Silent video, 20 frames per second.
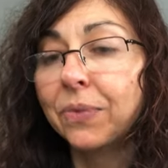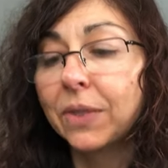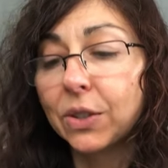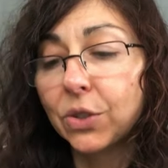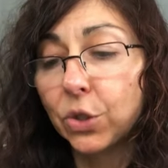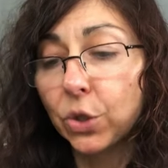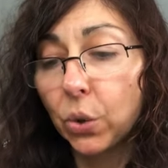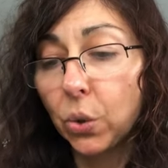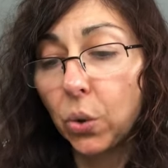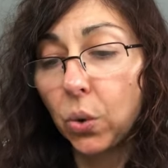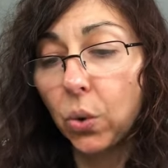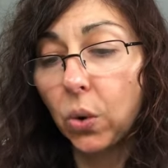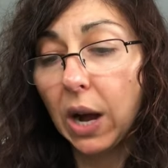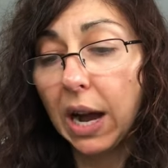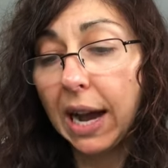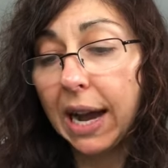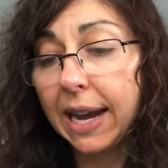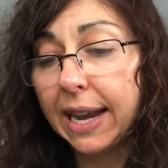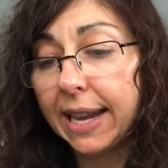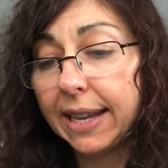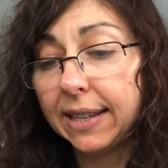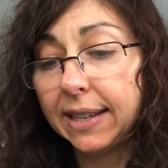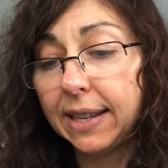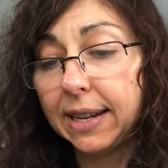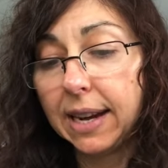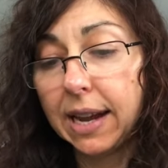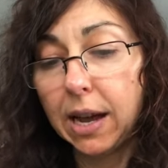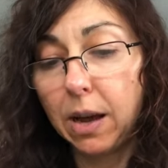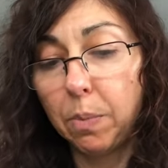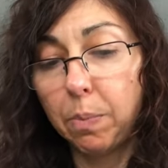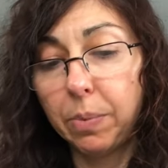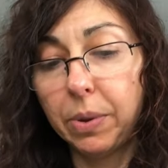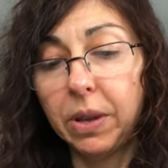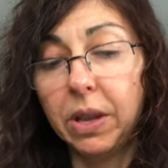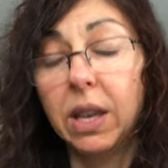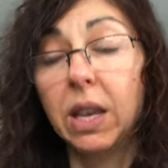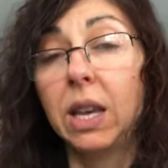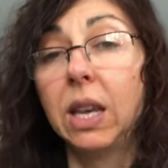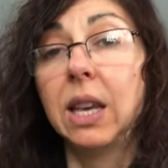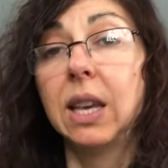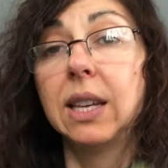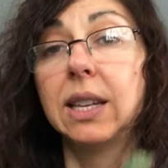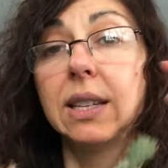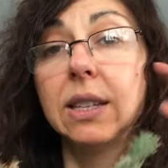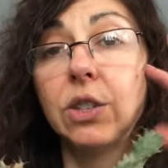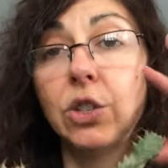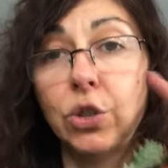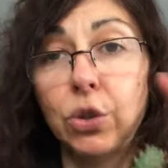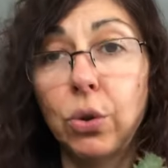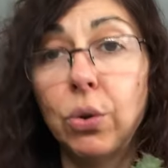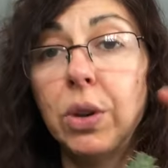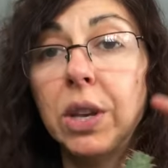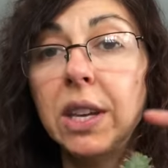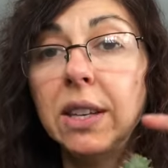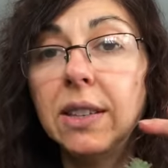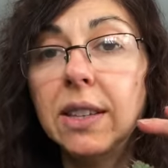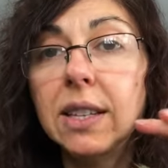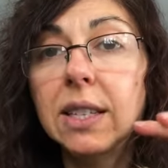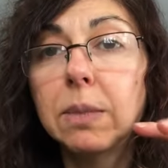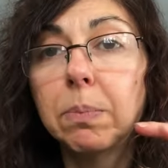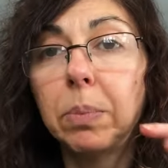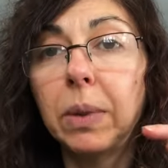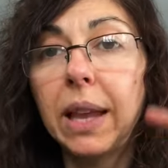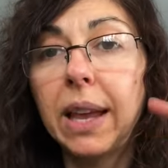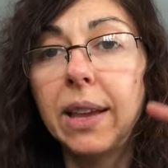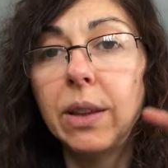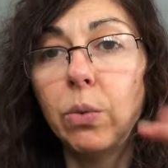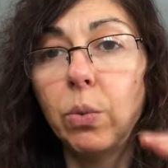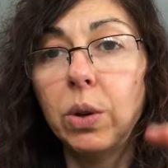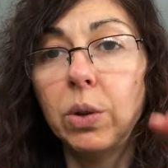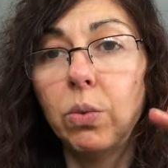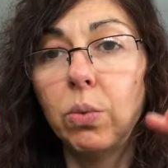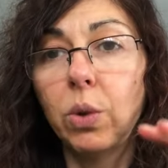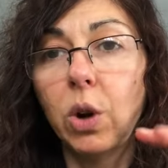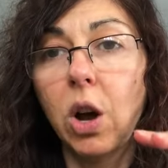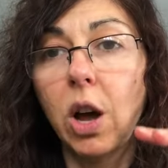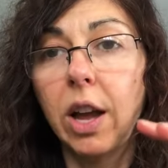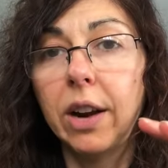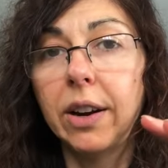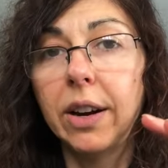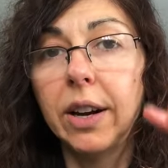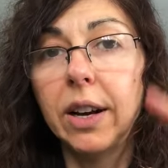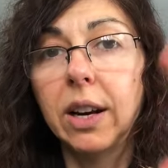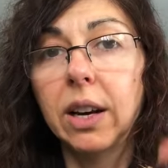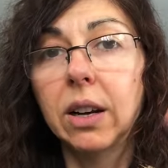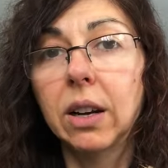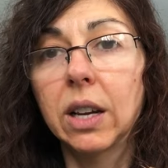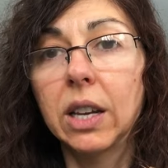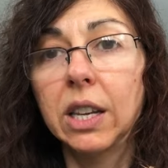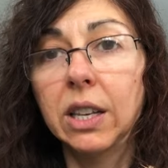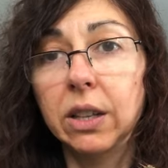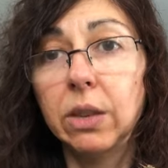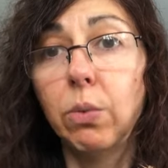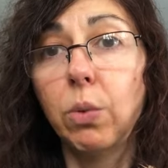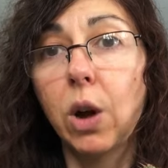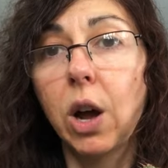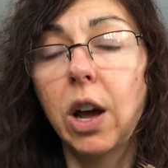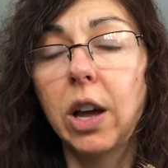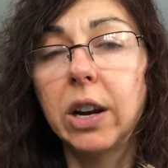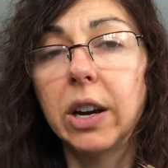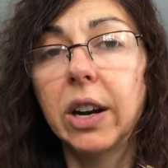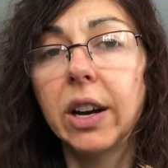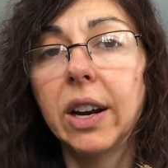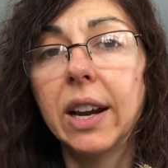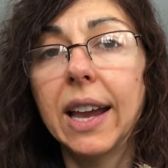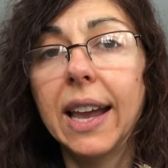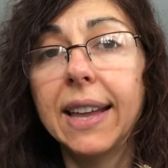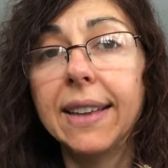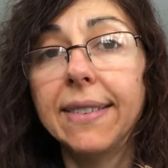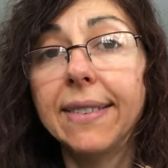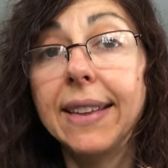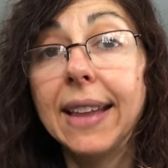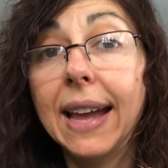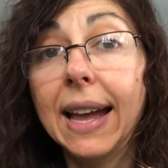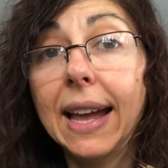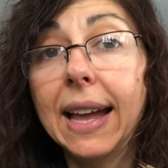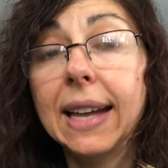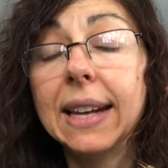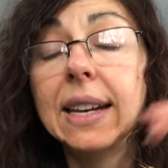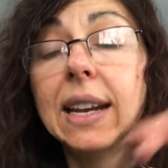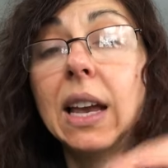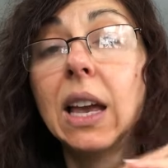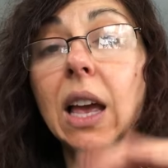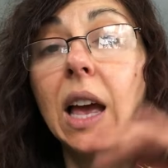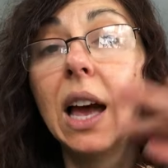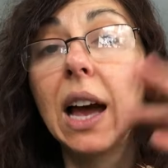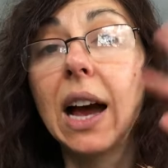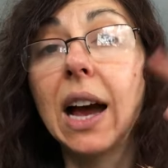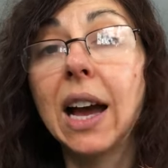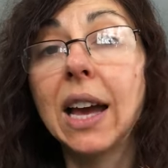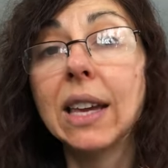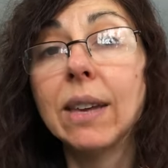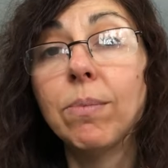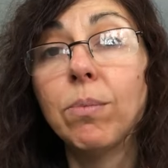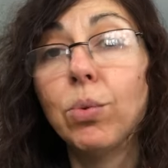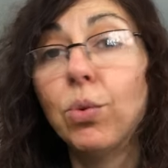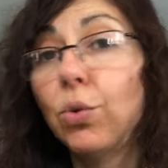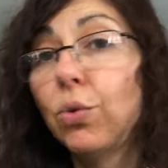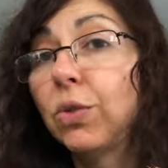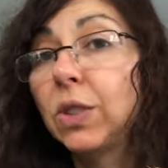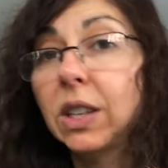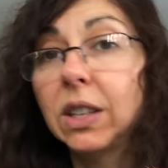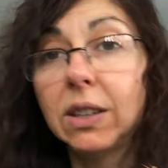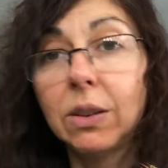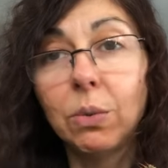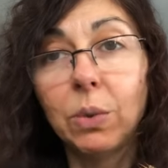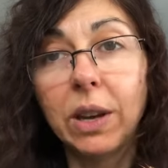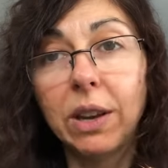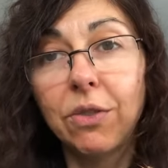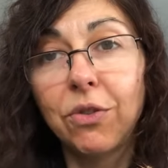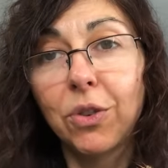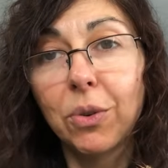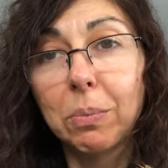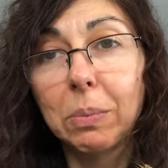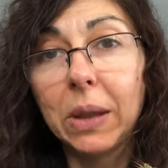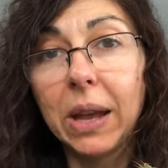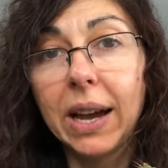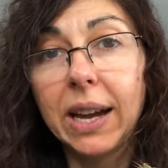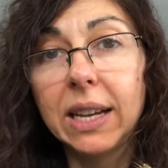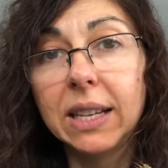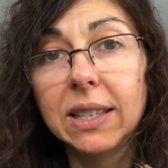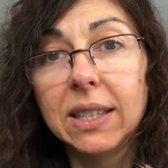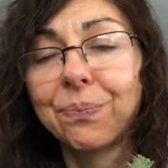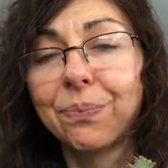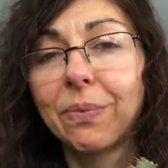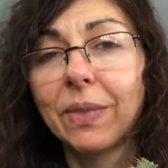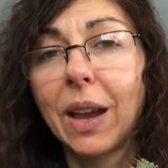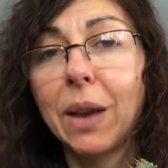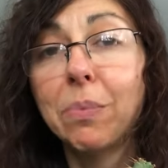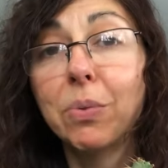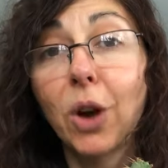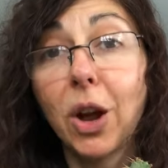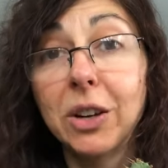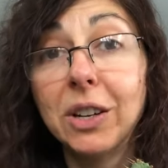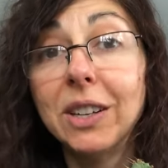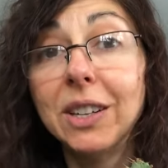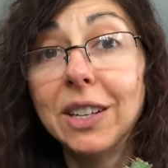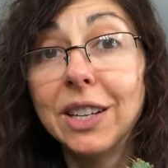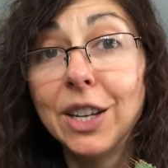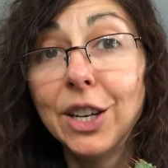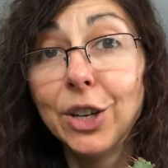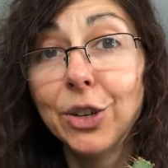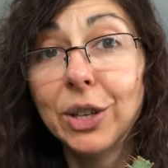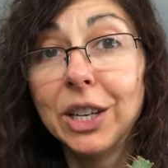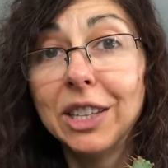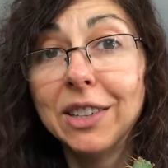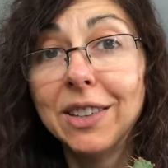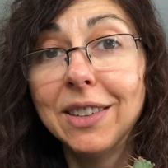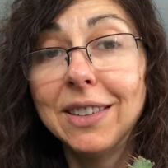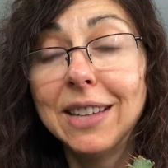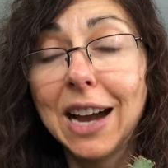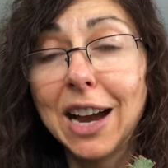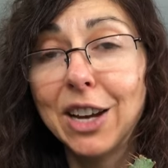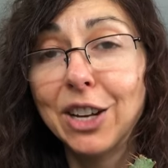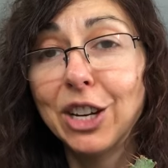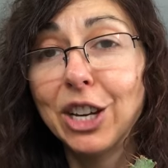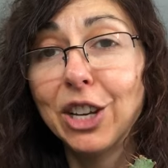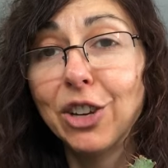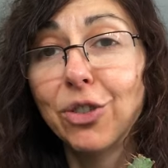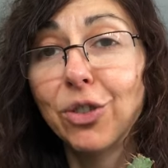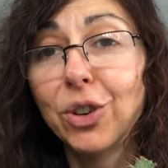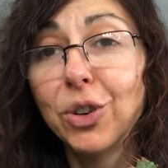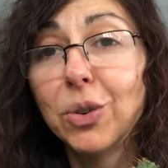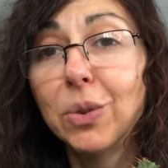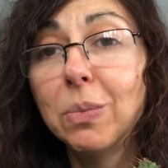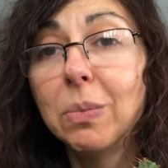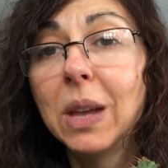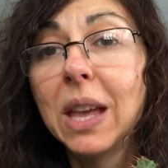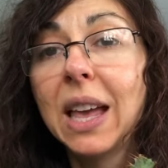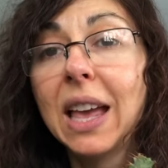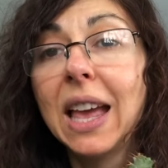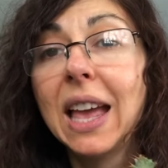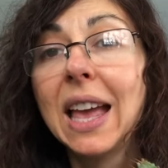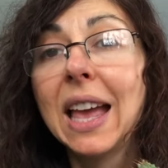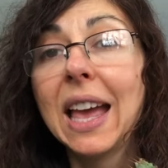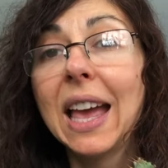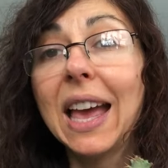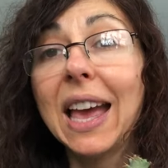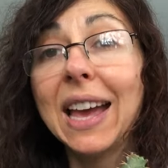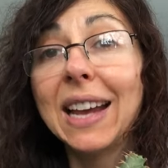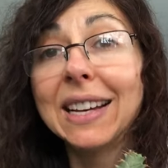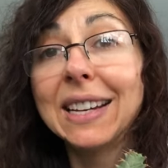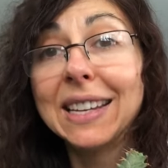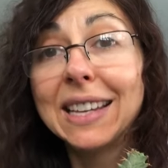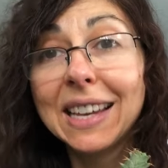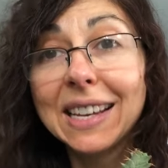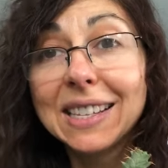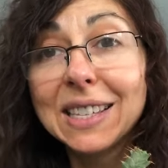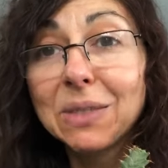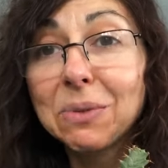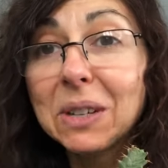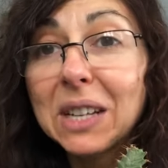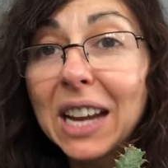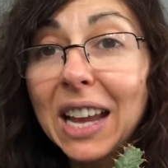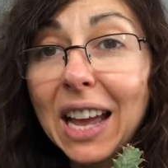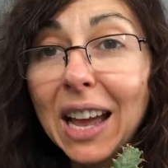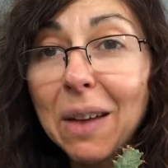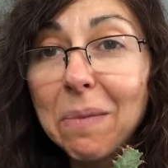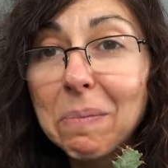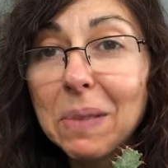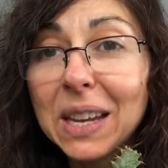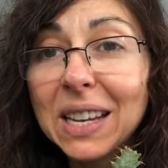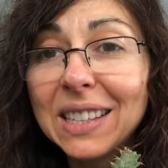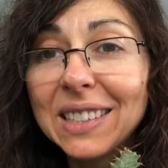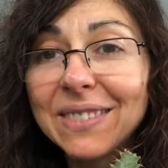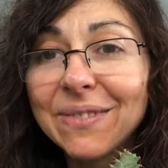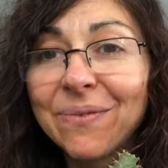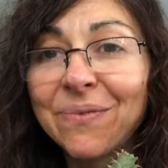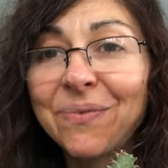So I ended up soaking this plant with water in water, and then I moved it away from light. I brought it here in the dining room, and guess what happened?